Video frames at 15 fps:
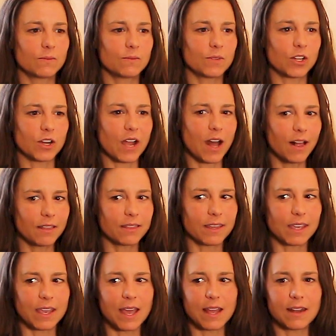you're
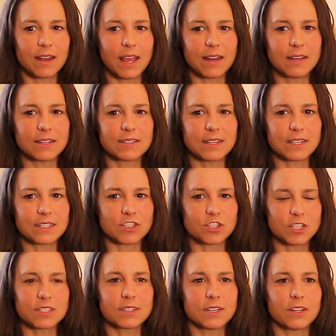healthy and it's
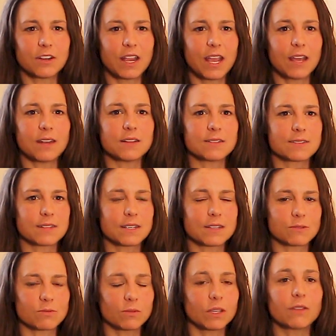just in your head
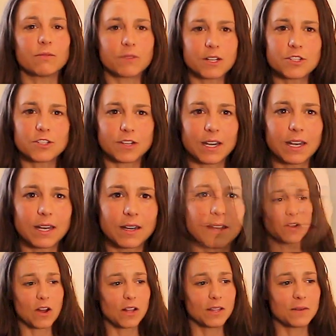is really frustrating.
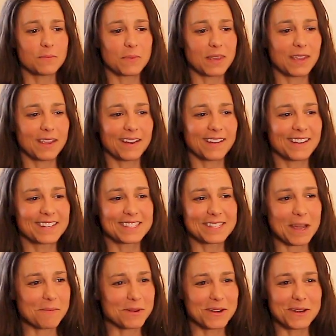Call it being
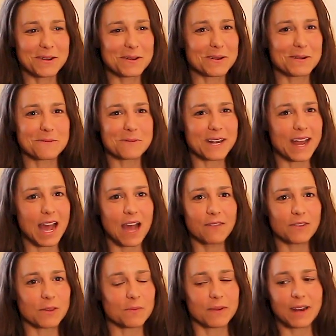stubborn or what
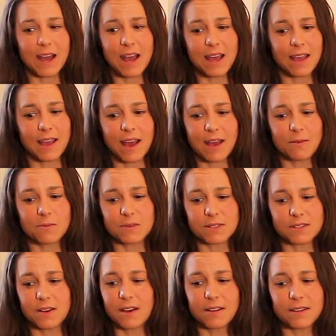have you, but I
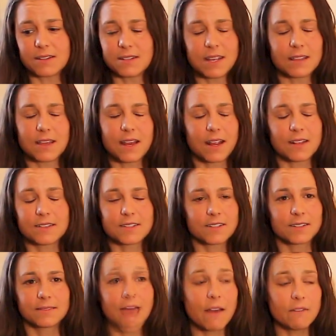was not going to take that
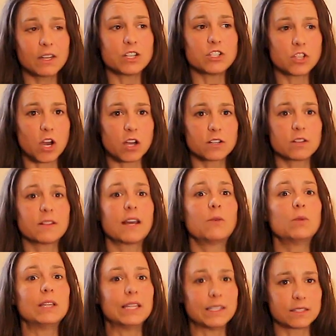answer. Having a doctor that
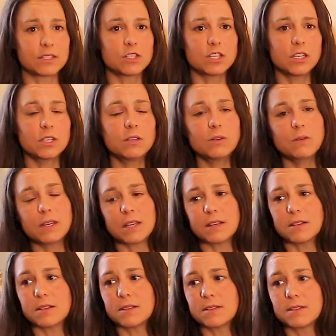will listen to you
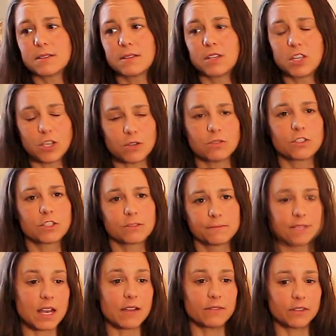is huge.
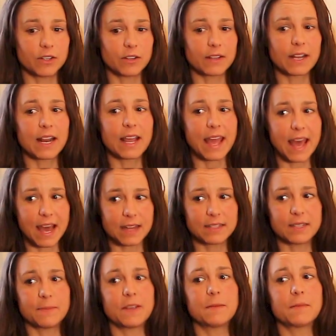So I've learned that I had
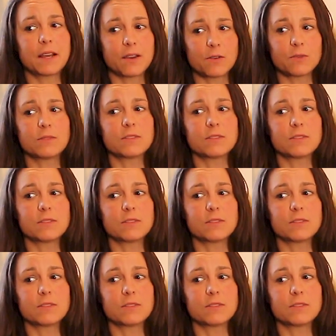to be my own